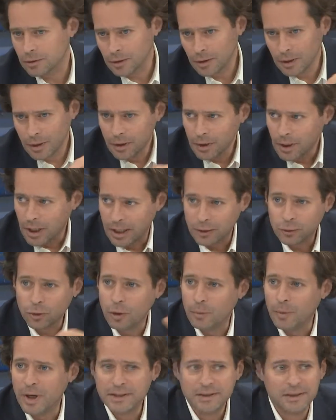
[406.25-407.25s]
You have the
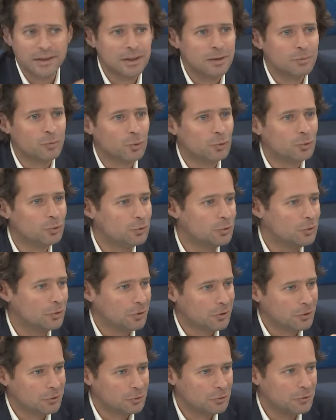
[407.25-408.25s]
resistance to new tools,